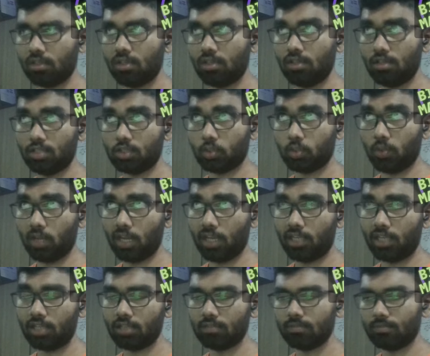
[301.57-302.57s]

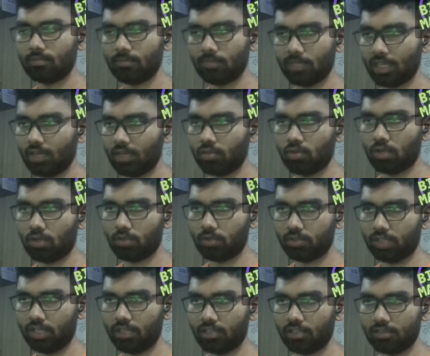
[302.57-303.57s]
SQLite. I don't know how to
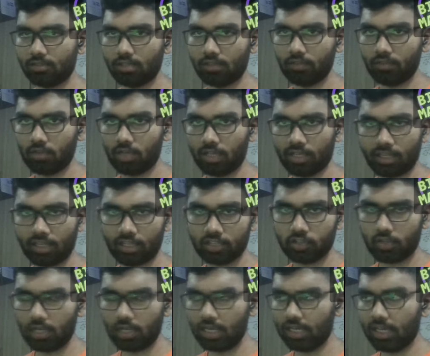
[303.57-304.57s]
say it. If you're like an
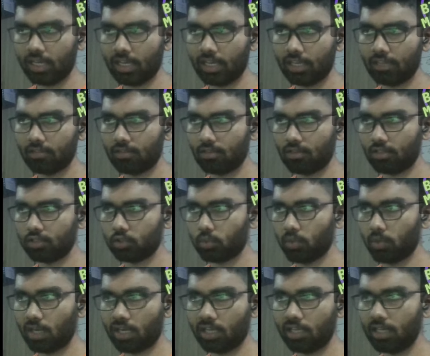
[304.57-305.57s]
SQLite guy or a
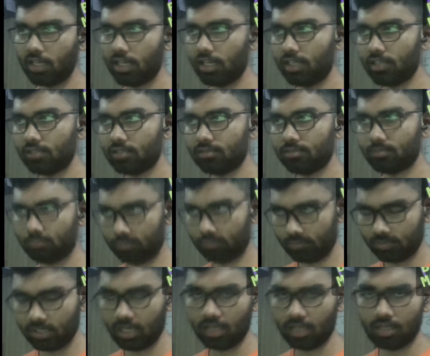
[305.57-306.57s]
SQLite guy,
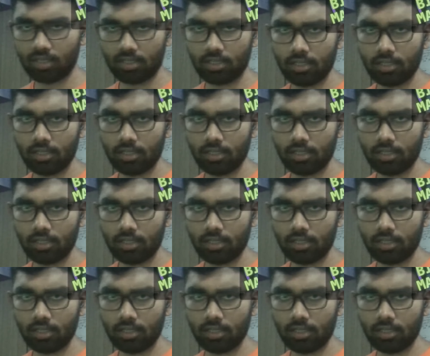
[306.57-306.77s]
yeah.